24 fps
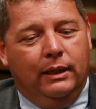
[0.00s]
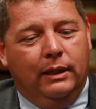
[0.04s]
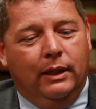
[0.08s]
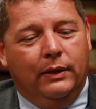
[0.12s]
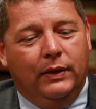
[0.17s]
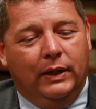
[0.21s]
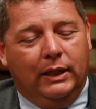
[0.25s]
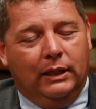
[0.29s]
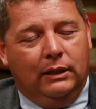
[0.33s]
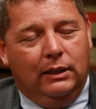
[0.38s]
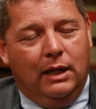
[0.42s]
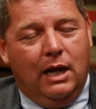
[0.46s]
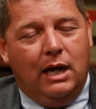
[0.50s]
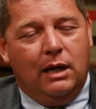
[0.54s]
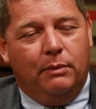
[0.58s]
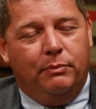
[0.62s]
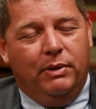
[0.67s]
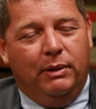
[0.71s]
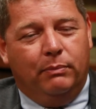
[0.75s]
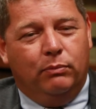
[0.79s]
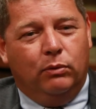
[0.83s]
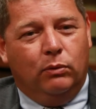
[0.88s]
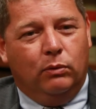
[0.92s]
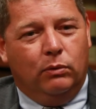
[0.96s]
I think a lot of
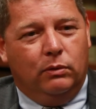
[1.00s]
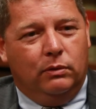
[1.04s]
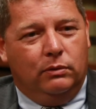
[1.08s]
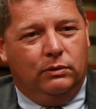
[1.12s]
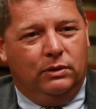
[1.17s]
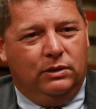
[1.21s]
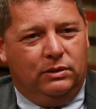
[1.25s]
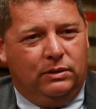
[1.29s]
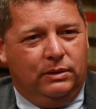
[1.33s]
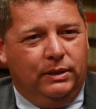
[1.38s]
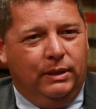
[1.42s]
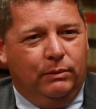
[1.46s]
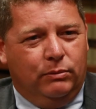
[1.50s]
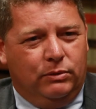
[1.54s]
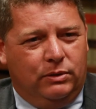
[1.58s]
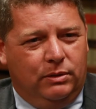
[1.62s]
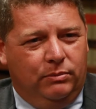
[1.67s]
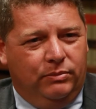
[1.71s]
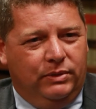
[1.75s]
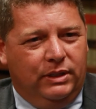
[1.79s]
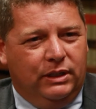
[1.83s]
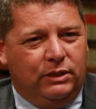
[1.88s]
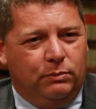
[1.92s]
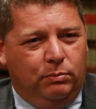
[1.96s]
people were just there was
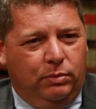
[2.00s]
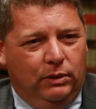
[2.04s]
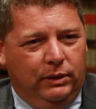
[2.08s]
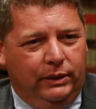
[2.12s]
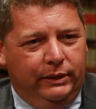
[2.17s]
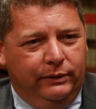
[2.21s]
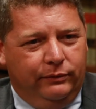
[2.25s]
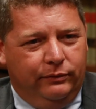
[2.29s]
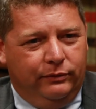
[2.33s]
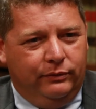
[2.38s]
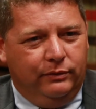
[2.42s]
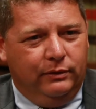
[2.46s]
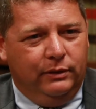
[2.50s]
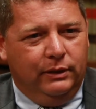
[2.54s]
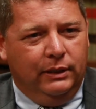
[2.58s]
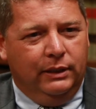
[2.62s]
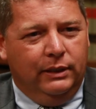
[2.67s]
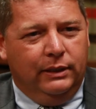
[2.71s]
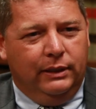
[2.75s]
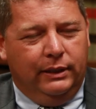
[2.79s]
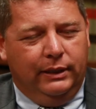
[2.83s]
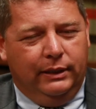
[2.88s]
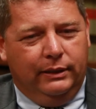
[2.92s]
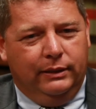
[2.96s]
some disbelief
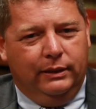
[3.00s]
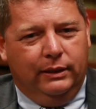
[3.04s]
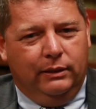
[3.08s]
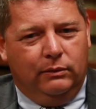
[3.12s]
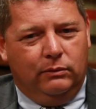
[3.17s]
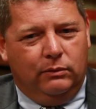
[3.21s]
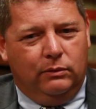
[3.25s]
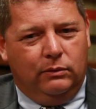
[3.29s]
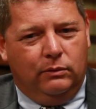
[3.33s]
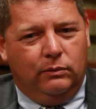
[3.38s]
in that